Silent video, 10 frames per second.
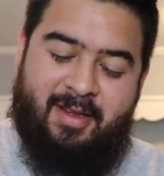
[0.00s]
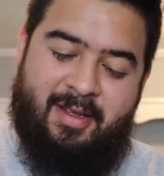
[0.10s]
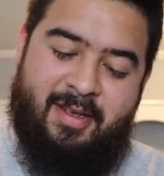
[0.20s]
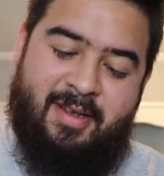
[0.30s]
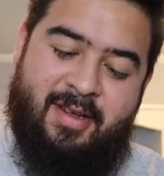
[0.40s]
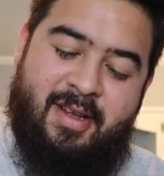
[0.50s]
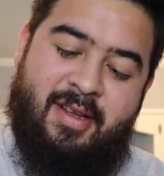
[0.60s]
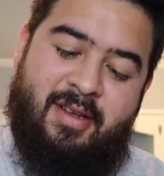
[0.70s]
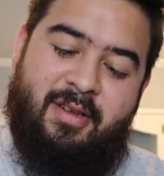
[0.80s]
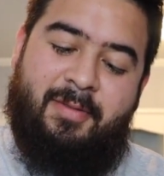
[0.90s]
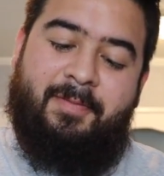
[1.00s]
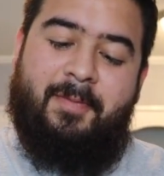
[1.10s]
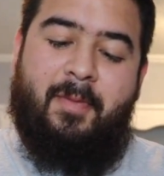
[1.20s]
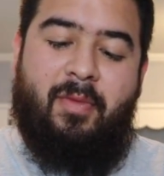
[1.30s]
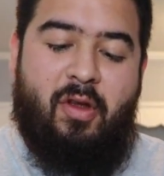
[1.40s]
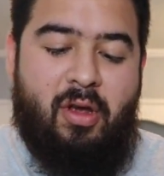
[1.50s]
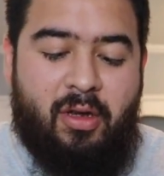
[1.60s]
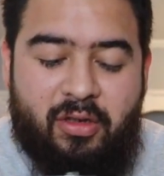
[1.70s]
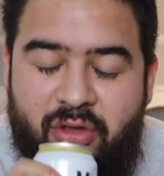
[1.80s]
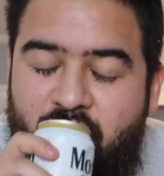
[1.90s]

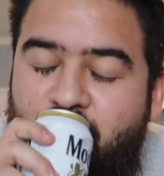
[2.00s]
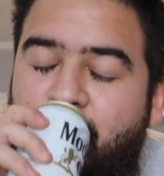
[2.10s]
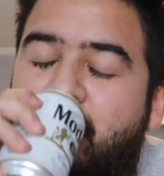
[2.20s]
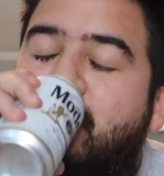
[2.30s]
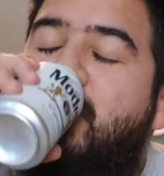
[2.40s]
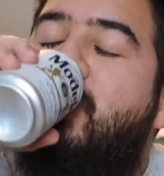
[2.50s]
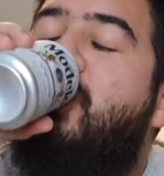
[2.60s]
[no speech]